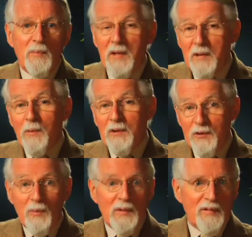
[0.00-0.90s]
Meaning when
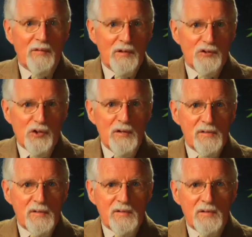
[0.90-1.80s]
you believed in
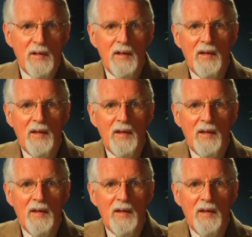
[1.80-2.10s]
Jesus.